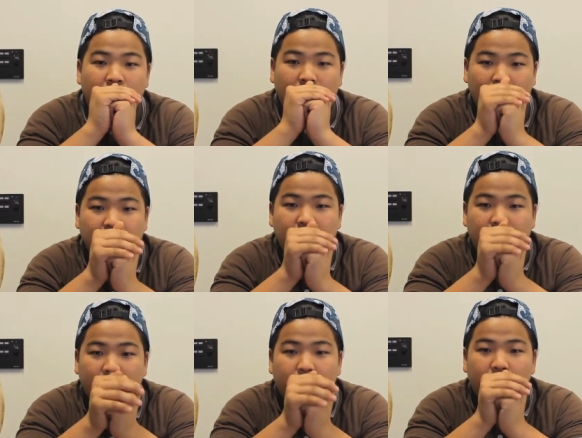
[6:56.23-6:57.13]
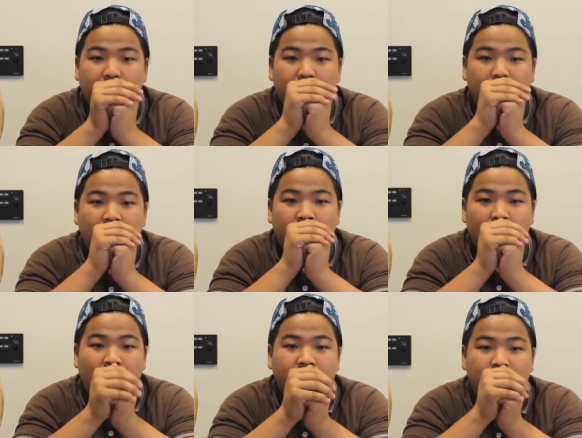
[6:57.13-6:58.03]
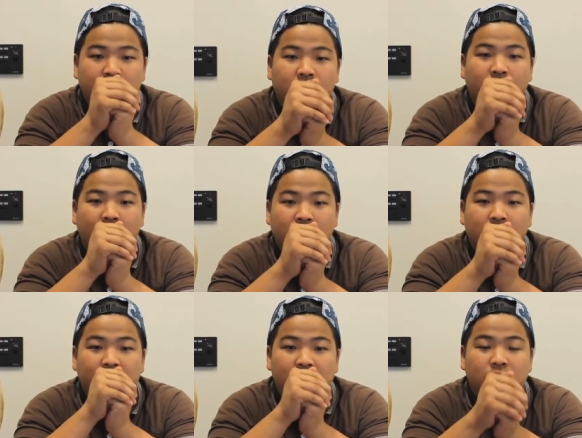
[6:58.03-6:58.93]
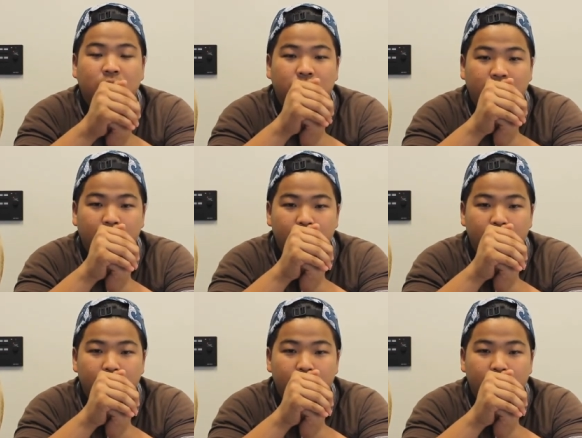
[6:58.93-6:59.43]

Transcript: Thus, slavery was on a rise during the 19th century.